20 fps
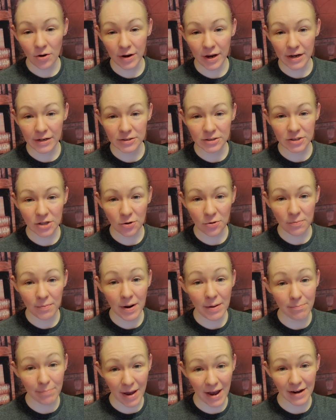Okay, so my
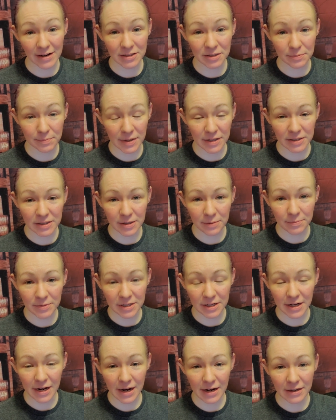back is messed up
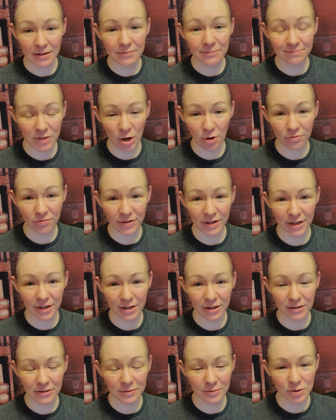today. Go
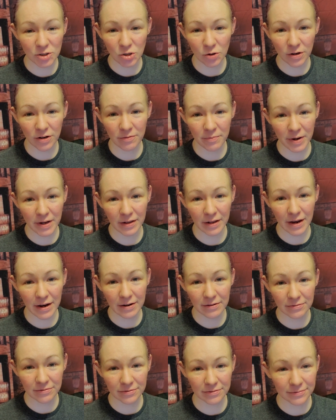figure. Story of my
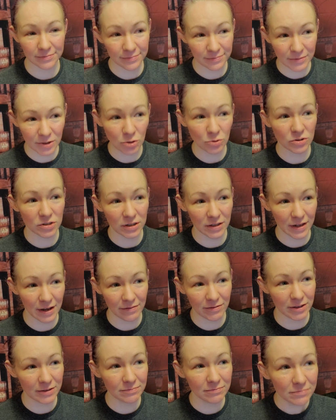life. News
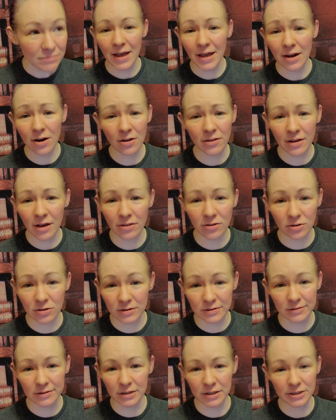eleven. And all the other
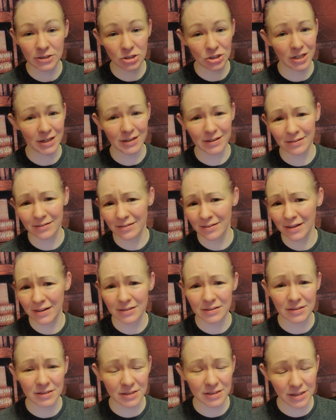cliched
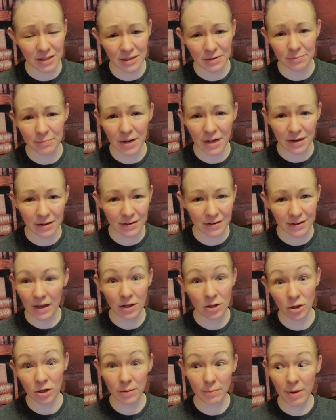things that mean,
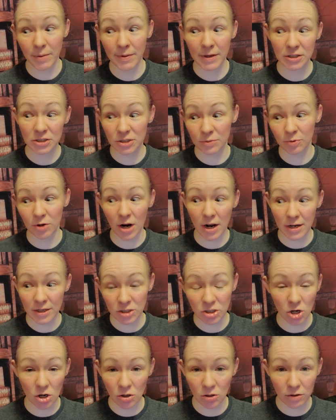look at me being
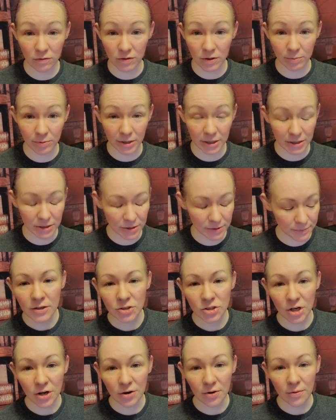surprised all over the place.
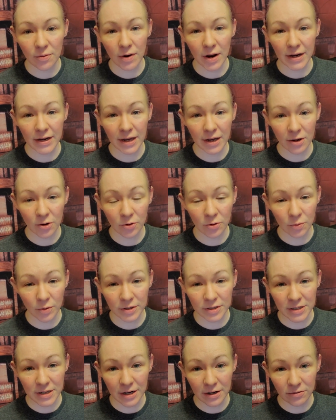So I can't go to
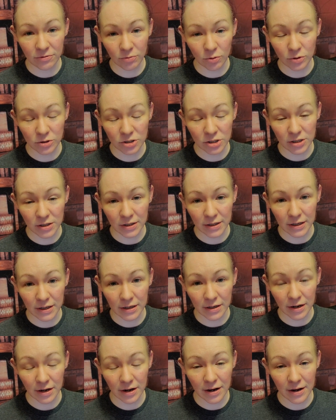work today,
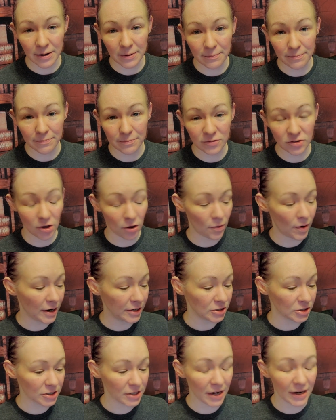unfortunately. Um, so I
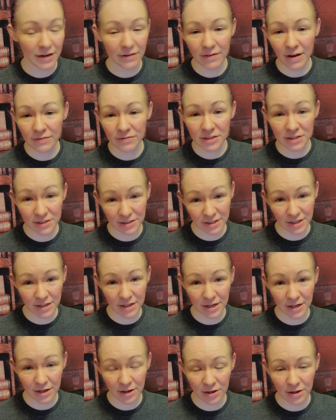just kind of have to sit
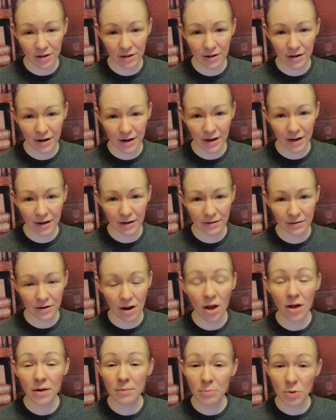here and
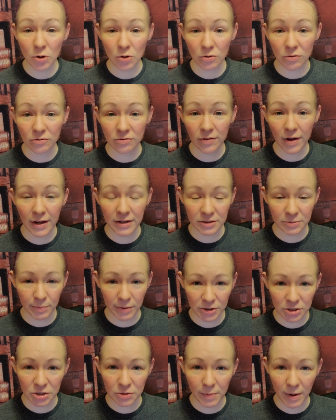not move as
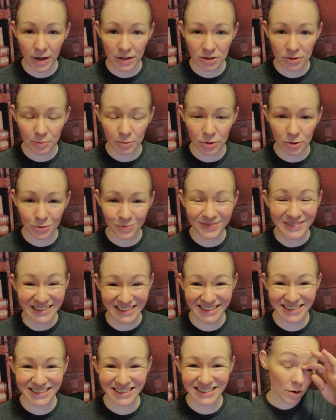much as possible,
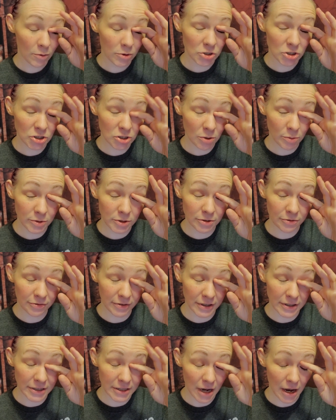which is always a
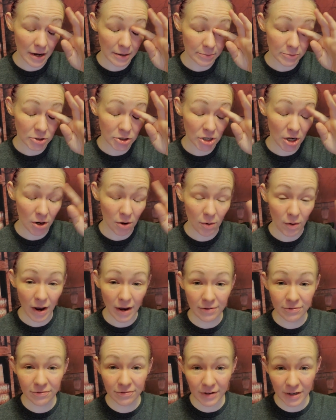fun time. So
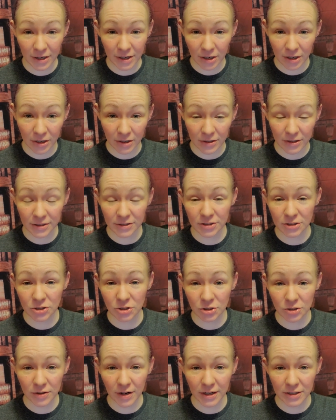I figured,
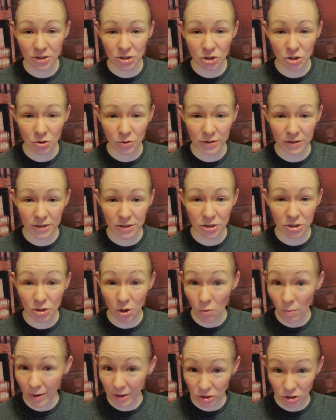since you guys enjoyed this
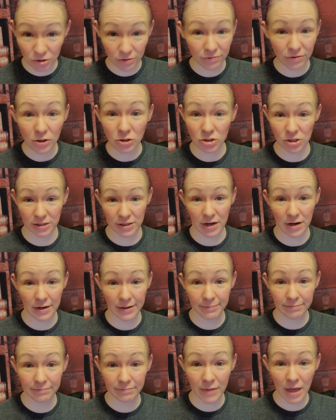so much the first
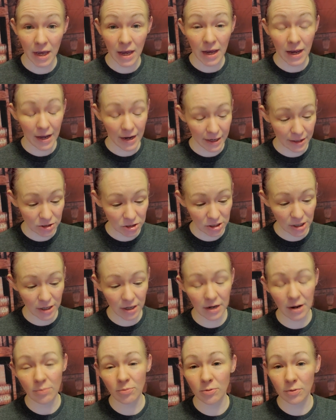time, and I actually got
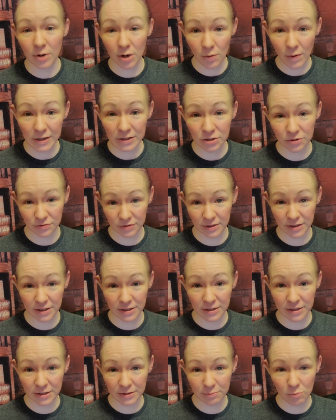a couple requests for
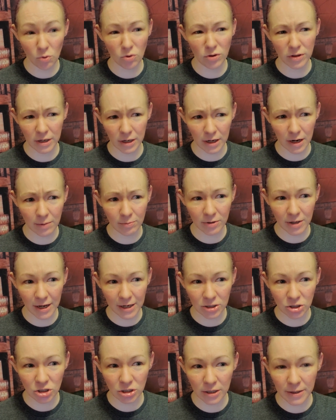this, more than a couple
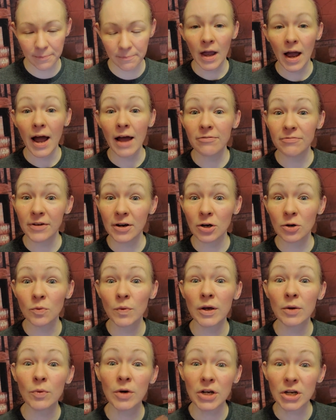actually, I figured
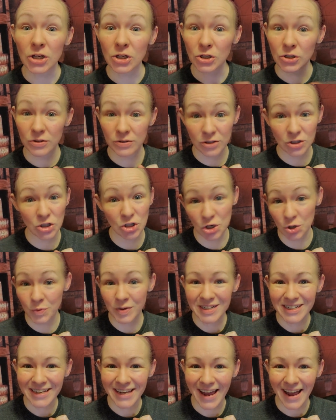we would do
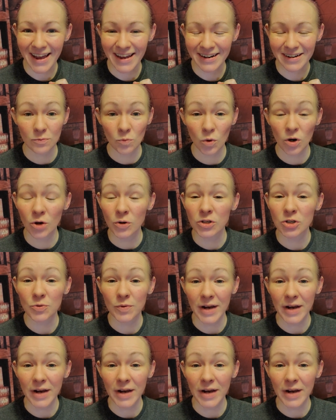it again. We're going to